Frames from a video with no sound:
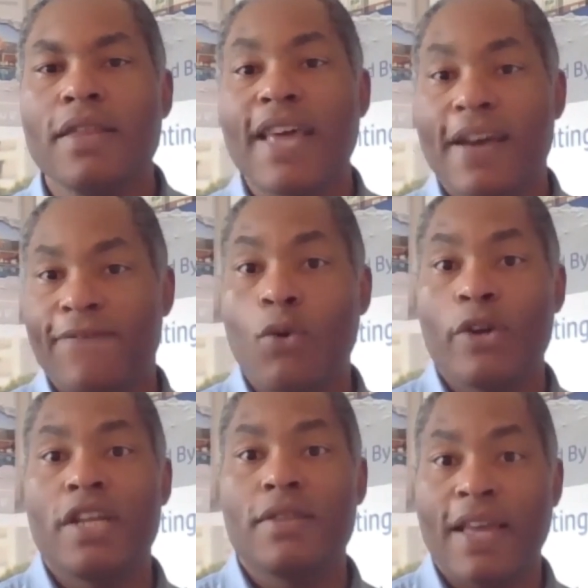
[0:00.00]
That
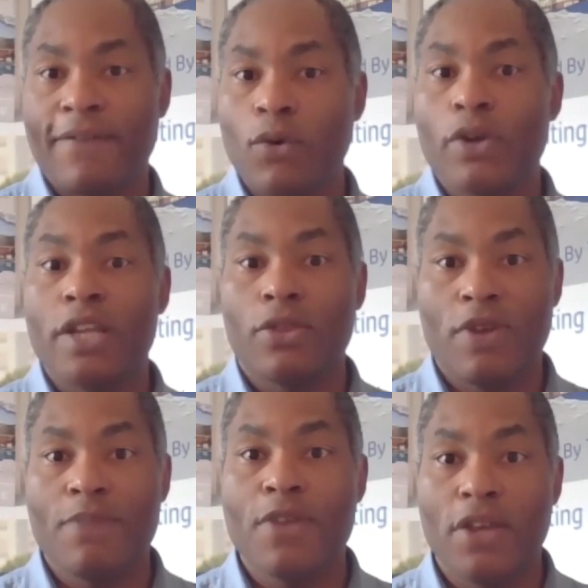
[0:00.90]

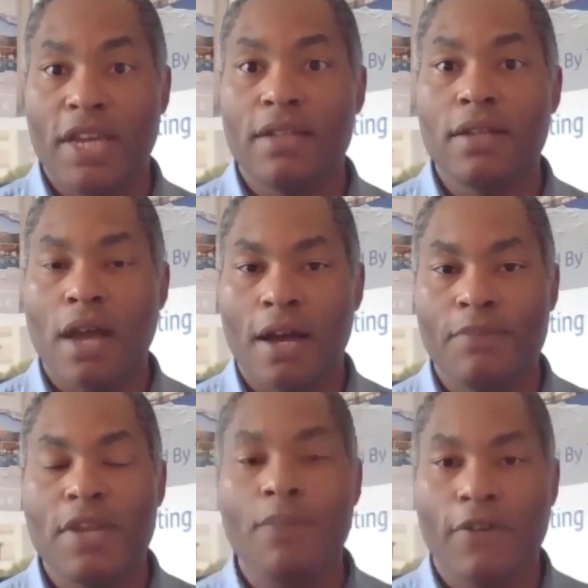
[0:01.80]
43 million
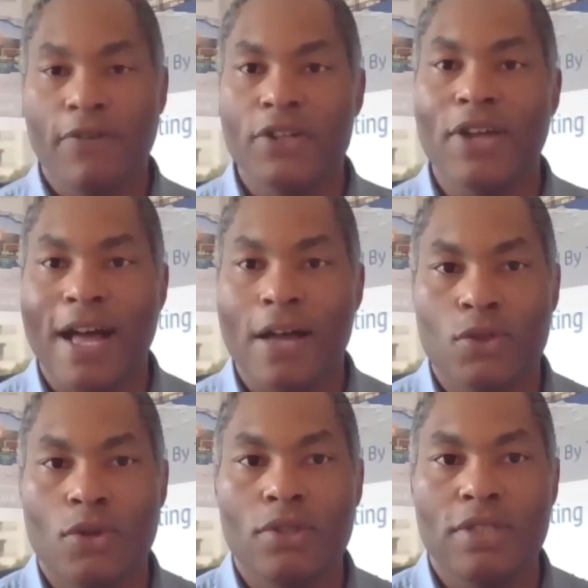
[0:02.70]
number of rental
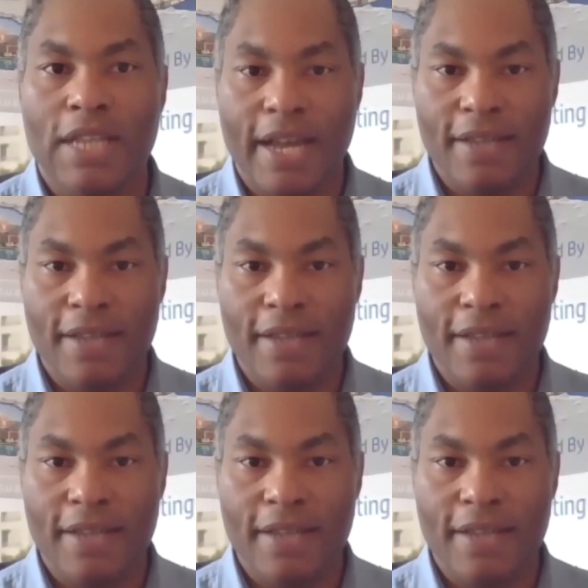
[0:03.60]
households that